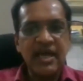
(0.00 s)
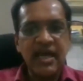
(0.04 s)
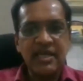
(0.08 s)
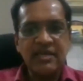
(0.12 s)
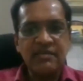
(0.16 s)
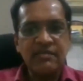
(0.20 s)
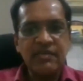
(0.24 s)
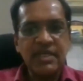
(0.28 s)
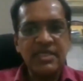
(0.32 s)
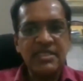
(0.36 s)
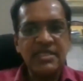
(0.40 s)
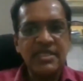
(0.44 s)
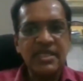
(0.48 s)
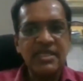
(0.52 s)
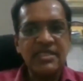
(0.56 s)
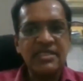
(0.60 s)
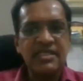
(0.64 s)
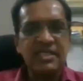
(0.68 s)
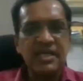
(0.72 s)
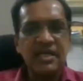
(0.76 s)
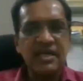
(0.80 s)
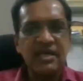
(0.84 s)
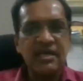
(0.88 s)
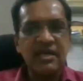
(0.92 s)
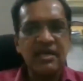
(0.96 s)

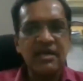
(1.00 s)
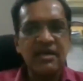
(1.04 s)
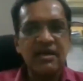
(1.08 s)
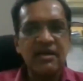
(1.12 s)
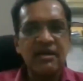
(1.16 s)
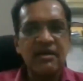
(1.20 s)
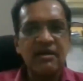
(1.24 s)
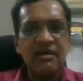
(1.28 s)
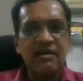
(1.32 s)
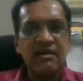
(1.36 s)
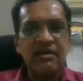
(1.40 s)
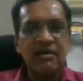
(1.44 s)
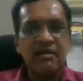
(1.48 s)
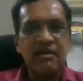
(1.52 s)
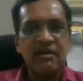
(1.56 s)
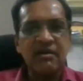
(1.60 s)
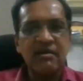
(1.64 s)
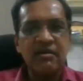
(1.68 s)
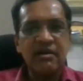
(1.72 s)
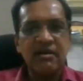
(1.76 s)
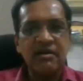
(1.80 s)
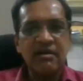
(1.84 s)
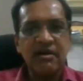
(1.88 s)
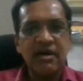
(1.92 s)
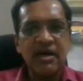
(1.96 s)
admixtures
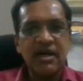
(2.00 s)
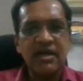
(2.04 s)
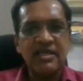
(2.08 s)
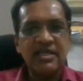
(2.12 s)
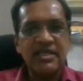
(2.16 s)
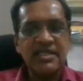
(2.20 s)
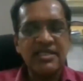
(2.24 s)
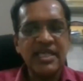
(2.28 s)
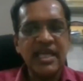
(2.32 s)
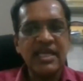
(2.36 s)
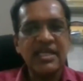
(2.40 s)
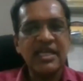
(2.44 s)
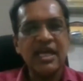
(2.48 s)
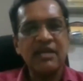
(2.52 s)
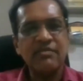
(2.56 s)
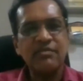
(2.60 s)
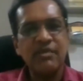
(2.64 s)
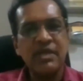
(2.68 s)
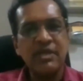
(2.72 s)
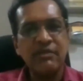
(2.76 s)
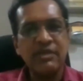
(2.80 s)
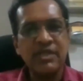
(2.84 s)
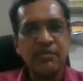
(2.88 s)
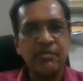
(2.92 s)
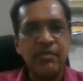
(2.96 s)
are designed
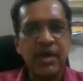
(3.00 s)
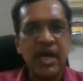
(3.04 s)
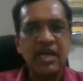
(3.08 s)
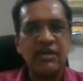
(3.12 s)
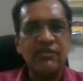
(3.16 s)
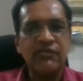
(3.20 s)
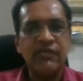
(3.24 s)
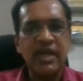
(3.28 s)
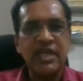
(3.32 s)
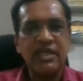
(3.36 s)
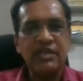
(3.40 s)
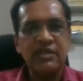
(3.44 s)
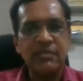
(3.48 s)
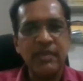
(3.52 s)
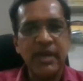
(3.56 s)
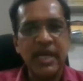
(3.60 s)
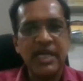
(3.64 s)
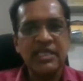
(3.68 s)
normally with a 0.5